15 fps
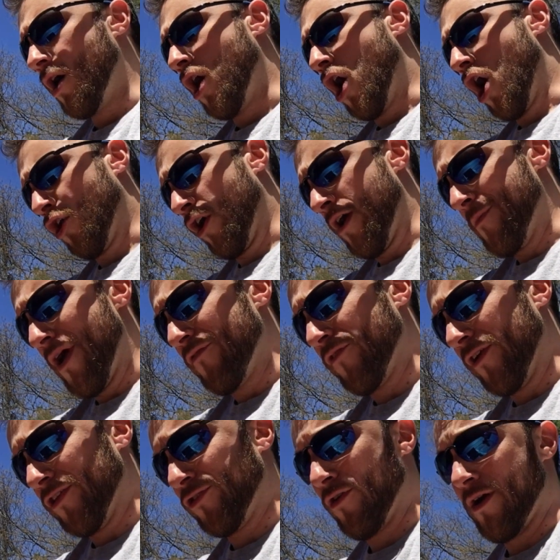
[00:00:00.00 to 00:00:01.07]
Alright, my
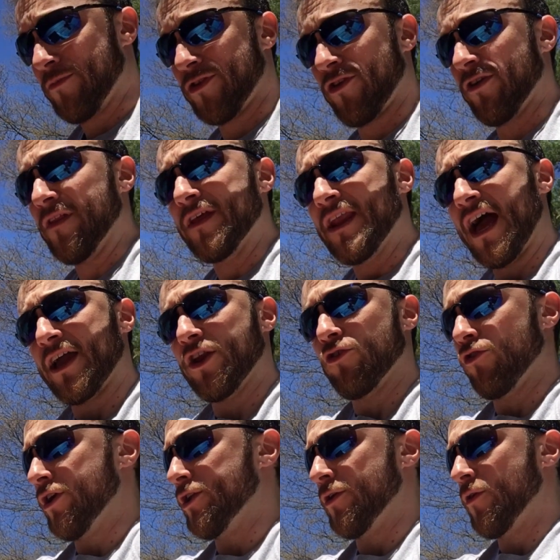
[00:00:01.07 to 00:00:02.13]
friends, so I'm certainly not going to
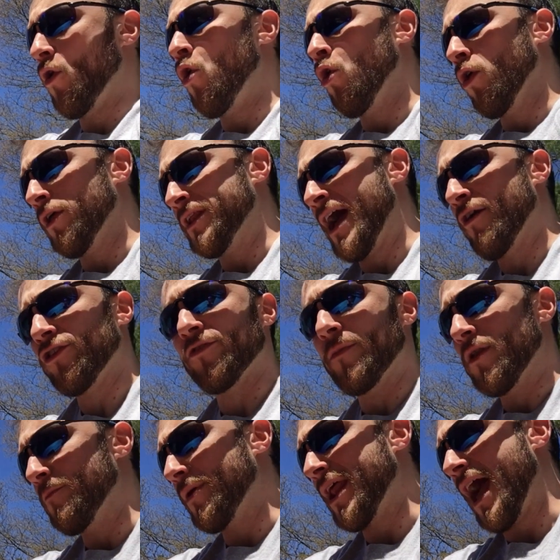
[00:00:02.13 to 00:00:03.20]
read you the whole
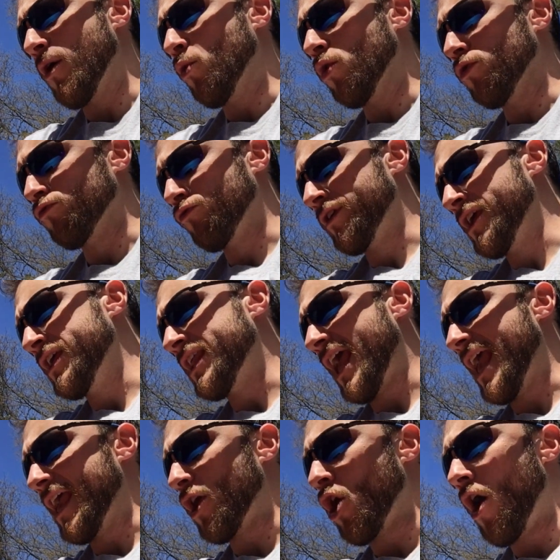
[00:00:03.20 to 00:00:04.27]
announcement, but I will read
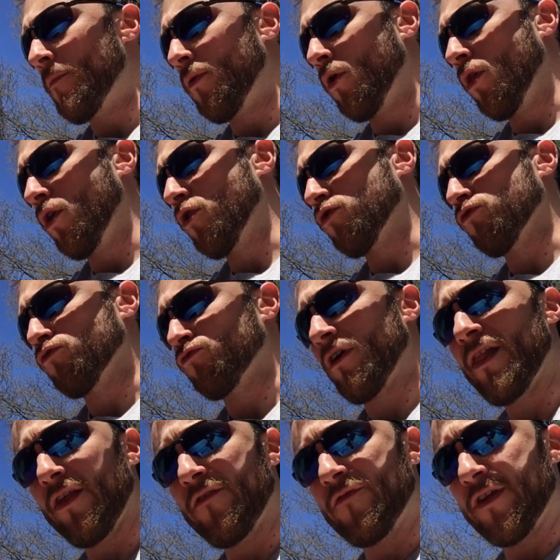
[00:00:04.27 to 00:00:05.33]
a couple
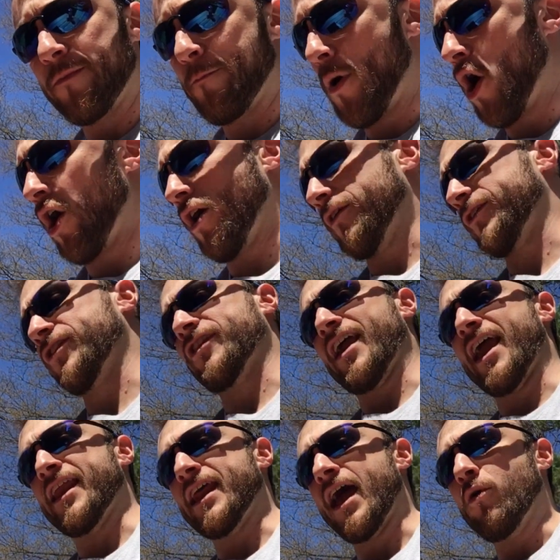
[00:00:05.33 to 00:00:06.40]
relevant parts,
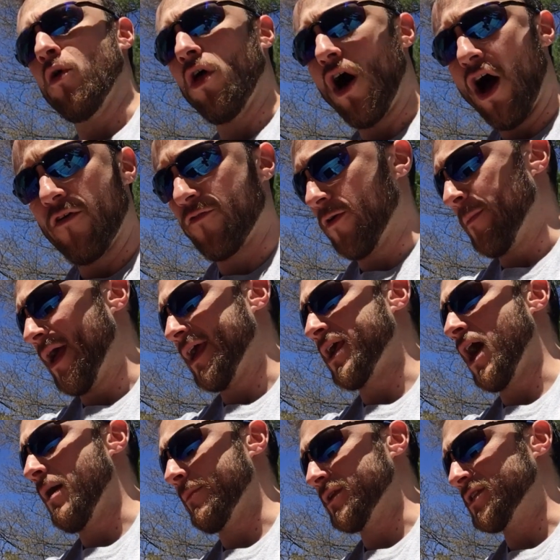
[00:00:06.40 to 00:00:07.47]
and I will offer my
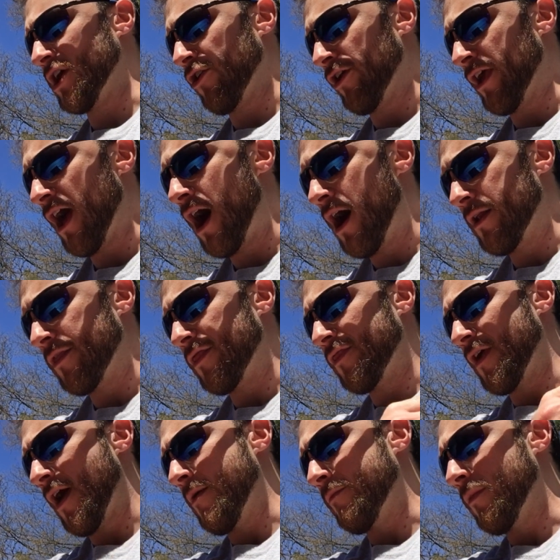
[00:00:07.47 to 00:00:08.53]
commentary on
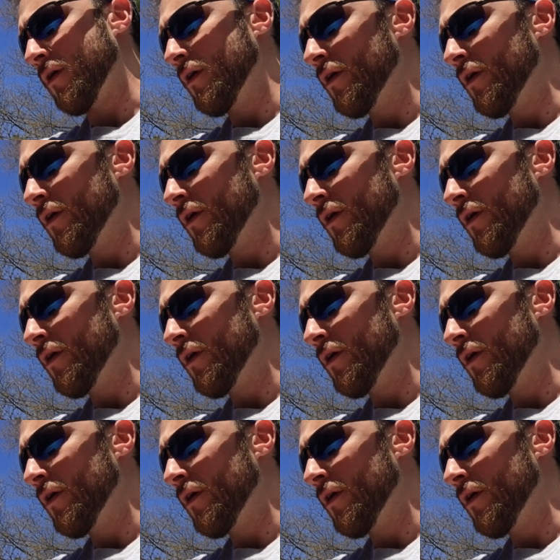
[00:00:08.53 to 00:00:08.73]
them.